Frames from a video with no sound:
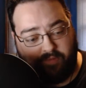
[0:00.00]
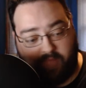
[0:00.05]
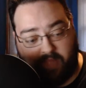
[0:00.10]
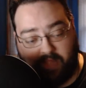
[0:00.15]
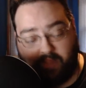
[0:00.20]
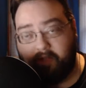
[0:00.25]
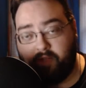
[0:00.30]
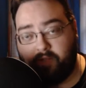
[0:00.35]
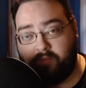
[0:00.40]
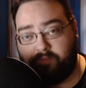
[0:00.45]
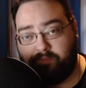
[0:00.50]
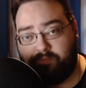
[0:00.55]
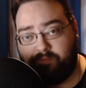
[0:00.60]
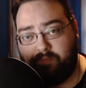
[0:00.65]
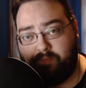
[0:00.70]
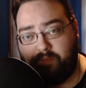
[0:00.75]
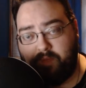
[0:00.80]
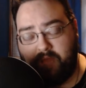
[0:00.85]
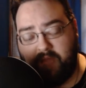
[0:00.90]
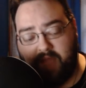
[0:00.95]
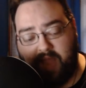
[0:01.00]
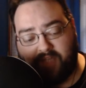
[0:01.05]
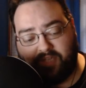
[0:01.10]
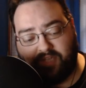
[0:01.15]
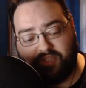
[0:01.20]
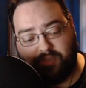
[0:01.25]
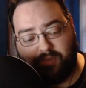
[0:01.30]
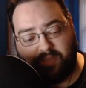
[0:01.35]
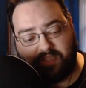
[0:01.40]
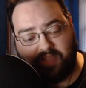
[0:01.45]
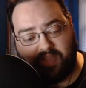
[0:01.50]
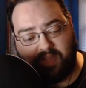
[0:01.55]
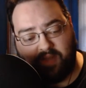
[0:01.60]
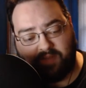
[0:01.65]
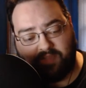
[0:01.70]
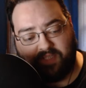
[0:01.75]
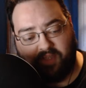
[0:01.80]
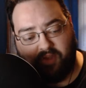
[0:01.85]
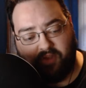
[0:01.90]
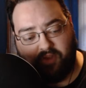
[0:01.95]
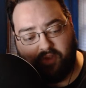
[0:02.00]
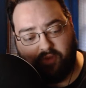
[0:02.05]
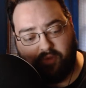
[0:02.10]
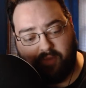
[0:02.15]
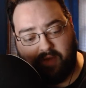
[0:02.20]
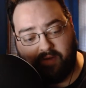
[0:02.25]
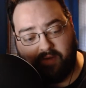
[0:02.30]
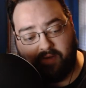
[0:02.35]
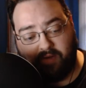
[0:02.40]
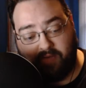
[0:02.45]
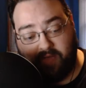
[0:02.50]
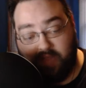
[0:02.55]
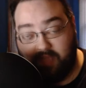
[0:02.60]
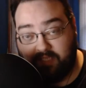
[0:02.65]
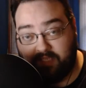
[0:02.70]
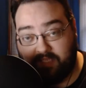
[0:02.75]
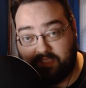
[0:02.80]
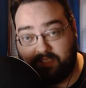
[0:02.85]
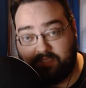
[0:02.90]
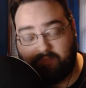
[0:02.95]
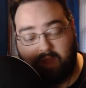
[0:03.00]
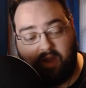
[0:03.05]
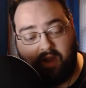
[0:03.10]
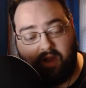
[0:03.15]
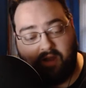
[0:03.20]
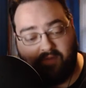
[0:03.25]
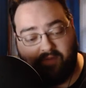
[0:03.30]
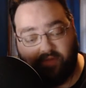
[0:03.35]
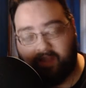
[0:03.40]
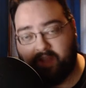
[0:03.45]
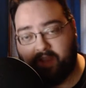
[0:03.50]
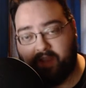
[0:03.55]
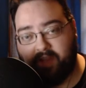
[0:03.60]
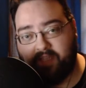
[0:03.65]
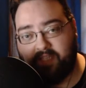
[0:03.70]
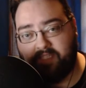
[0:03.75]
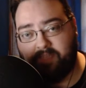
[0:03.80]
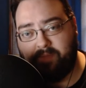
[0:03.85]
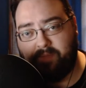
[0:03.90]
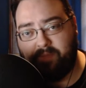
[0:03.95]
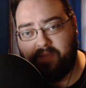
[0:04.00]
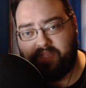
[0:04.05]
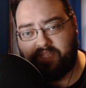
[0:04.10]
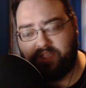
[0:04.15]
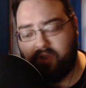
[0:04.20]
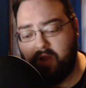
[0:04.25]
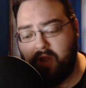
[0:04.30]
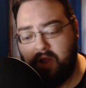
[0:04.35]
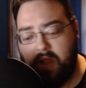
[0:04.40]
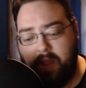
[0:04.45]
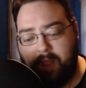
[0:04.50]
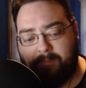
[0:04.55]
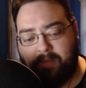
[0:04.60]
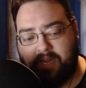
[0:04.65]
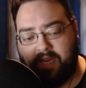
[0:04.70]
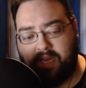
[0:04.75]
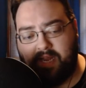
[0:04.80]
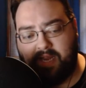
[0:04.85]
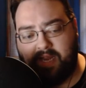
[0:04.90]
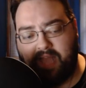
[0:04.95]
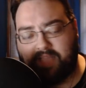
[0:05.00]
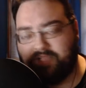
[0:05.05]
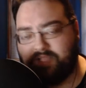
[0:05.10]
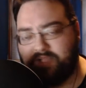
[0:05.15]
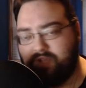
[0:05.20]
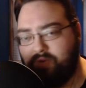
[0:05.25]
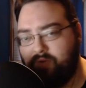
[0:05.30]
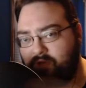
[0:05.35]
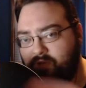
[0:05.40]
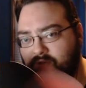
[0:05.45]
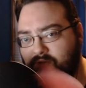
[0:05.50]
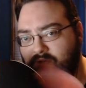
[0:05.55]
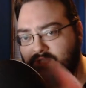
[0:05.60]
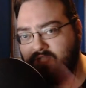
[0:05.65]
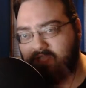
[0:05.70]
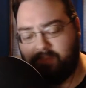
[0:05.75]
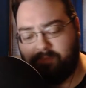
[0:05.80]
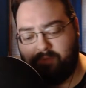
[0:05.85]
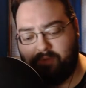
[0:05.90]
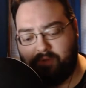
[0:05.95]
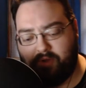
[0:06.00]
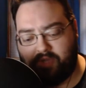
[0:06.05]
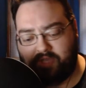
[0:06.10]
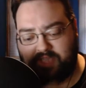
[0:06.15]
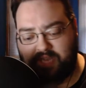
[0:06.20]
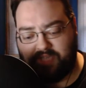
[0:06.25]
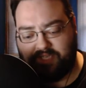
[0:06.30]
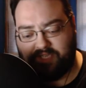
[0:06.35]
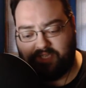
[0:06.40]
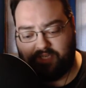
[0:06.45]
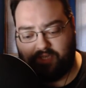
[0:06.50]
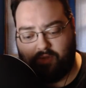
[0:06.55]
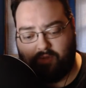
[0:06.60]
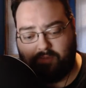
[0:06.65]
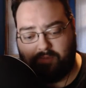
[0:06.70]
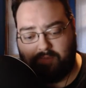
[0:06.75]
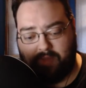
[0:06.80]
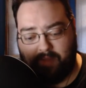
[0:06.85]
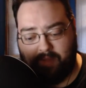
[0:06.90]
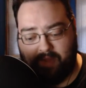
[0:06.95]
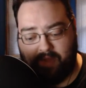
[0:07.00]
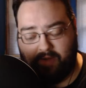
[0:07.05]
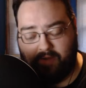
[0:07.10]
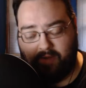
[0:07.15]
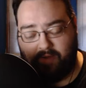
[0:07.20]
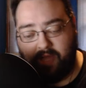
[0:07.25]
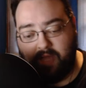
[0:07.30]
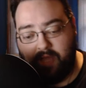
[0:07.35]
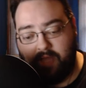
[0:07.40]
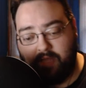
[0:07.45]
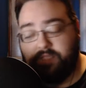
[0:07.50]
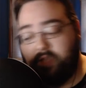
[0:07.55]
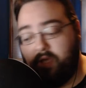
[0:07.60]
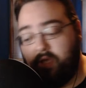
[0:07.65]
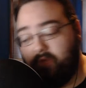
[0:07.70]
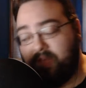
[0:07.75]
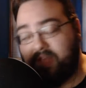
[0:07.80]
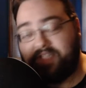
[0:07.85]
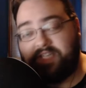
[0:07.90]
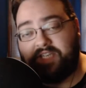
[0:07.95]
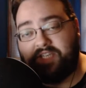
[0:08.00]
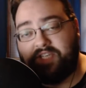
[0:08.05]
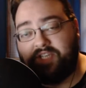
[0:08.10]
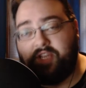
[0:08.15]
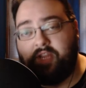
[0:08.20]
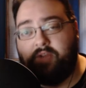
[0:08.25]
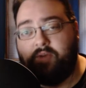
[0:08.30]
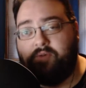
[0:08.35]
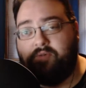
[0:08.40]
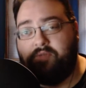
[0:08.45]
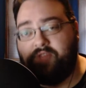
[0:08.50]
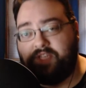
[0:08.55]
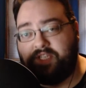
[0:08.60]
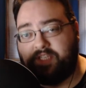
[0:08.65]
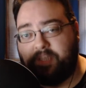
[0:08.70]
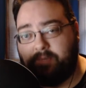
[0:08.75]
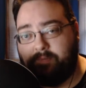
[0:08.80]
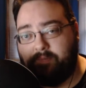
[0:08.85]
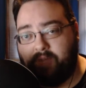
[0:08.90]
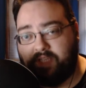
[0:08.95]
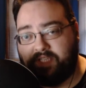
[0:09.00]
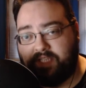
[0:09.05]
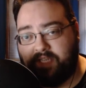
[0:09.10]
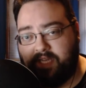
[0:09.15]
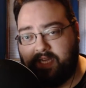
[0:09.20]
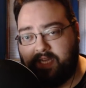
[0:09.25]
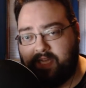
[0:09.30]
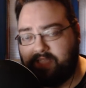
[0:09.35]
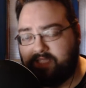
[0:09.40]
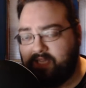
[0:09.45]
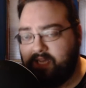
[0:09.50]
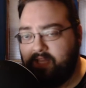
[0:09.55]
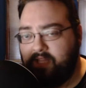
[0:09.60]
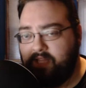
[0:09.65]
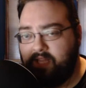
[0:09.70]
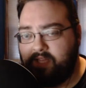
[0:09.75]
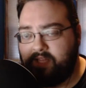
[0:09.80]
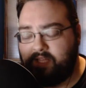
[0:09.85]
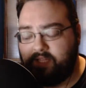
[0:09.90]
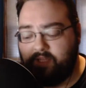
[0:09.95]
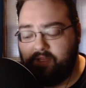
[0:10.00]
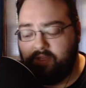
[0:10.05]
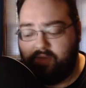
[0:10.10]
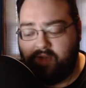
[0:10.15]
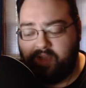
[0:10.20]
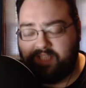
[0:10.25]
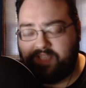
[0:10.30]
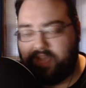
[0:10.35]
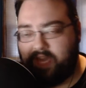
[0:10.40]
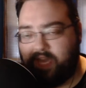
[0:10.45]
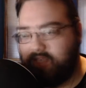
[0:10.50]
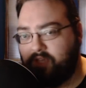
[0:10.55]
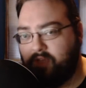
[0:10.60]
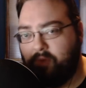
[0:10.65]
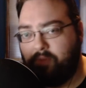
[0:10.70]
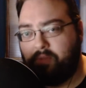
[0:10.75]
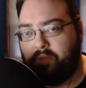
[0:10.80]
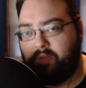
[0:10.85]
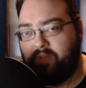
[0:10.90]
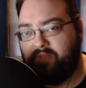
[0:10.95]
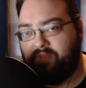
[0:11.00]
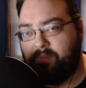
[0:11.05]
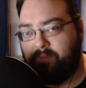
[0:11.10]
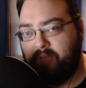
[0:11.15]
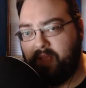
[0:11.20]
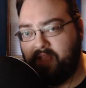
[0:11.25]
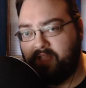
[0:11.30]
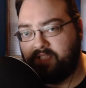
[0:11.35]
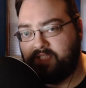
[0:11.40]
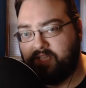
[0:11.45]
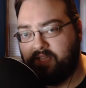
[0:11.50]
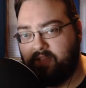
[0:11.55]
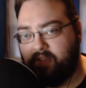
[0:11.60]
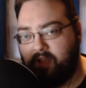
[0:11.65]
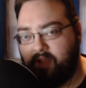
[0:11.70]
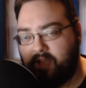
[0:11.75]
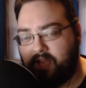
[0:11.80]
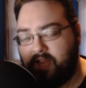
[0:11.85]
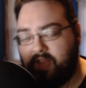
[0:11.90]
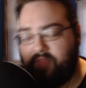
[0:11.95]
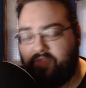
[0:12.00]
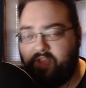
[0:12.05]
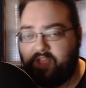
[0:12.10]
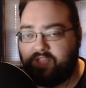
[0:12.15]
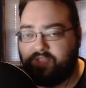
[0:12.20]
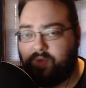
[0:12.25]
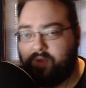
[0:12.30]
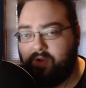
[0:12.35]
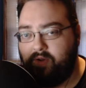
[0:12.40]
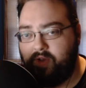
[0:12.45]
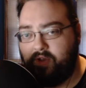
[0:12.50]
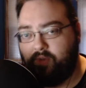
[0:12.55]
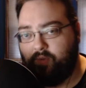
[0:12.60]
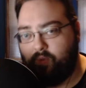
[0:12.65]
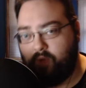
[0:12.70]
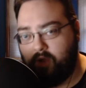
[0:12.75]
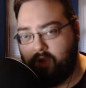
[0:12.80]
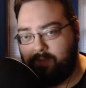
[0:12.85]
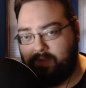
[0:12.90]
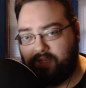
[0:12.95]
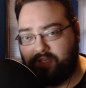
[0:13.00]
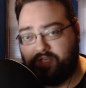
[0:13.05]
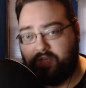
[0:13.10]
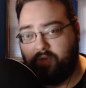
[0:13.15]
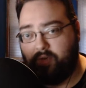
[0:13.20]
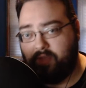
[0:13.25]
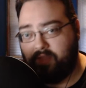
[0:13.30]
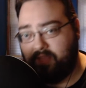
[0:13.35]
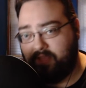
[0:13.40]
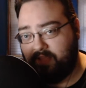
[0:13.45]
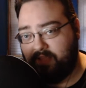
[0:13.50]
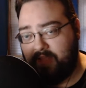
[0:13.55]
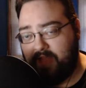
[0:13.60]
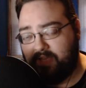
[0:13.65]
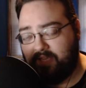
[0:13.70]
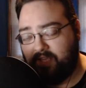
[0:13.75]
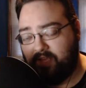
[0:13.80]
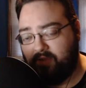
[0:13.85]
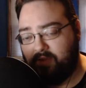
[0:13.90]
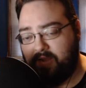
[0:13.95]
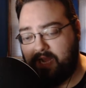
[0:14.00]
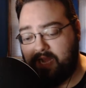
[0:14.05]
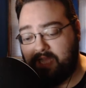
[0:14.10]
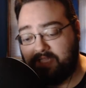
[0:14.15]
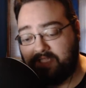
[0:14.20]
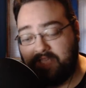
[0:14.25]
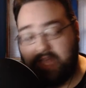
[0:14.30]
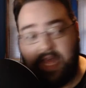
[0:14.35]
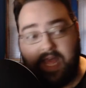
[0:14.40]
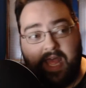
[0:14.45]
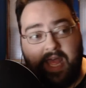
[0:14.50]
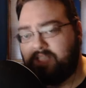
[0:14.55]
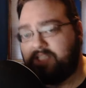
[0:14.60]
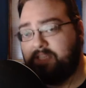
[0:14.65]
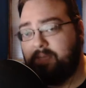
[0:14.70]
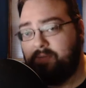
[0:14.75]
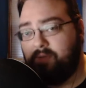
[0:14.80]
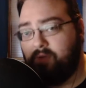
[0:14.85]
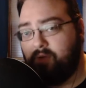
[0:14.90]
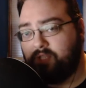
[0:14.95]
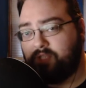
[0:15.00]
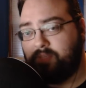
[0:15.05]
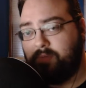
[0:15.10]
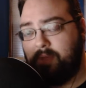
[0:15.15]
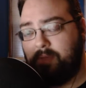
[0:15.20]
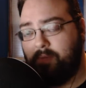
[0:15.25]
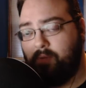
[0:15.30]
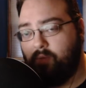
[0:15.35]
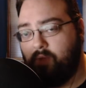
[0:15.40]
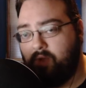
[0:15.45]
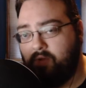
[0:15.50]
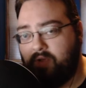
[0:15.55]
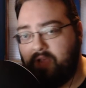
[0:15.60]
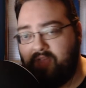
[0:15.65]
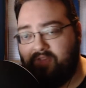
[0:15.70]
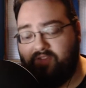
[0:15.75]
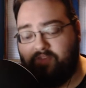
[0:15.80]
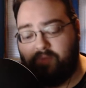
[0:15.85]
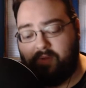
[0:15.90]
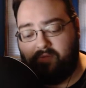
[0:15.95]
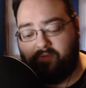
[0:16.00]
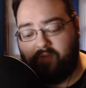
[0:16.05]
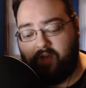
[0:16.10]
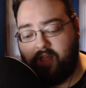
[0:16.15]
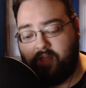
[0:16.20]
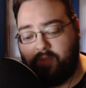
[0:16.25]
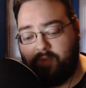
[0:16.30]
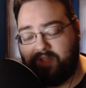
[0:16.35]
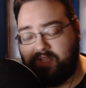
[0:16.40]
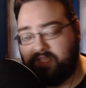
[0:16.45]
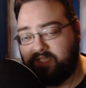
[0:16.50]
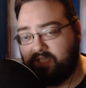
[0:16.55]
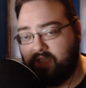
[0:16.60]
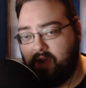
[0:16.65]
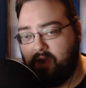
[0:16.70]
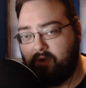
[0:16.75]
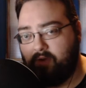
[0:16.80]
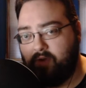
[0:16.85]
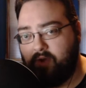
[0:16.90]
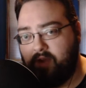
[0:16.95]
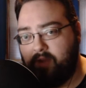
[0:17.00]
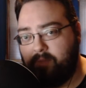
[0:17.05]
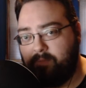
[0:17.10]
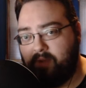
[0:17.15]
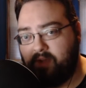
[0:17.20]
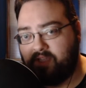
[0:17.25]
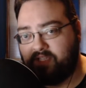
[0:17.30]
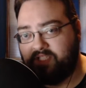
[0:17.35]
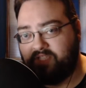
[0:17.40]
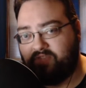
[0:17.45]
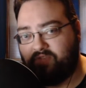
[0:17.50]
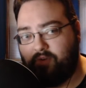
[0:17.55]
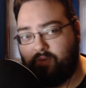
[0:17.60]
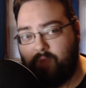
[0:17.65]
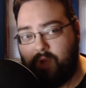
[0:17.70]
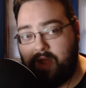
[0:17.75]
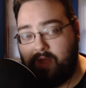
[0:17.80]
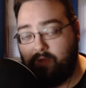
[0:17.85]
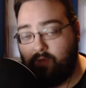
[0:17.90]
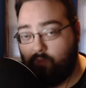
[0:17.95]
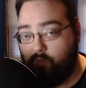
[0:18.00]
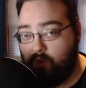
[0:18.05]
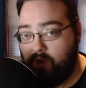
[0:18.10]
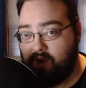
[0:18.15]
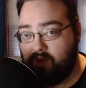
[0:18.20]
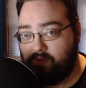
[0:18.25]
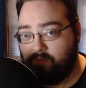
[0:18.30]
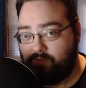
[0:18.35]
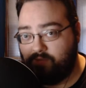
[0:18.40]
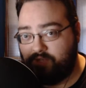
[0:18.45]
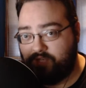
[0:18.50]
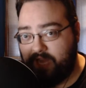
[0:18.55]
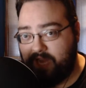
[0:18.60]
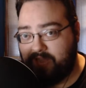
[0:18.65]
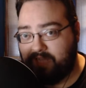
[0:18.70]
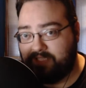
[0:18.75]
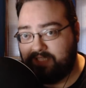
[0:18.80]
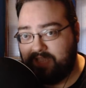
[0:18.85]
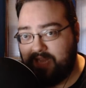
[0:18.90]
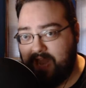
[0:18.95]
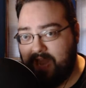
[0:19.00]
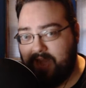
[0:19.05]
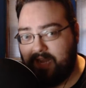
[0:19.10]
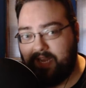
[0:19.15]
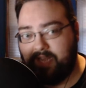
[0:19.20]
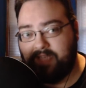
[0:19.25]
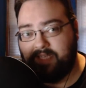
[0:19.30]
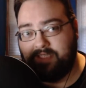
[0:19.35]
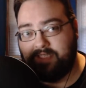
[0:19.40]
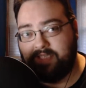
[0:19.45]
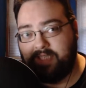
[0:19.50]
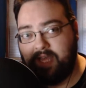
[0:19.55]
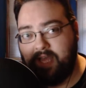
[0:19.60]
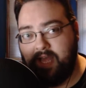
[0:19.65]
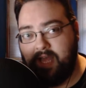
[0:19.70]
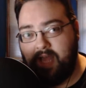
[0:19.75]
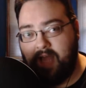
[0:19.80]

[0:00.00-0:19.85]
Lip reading: that little extra piece that I was telling you about is part of it, like it is in the picture, but it has no use that the book has actually told me about. So that's actually going to do it for this unboxing, guys. Unlike the loot crates, I don't believe the pins unlock anything, so I don't need to worry about showing that to you guys. And some of you also may be wondering, if you've been following these cargo crate unboxings for a while, where Jane's hat is.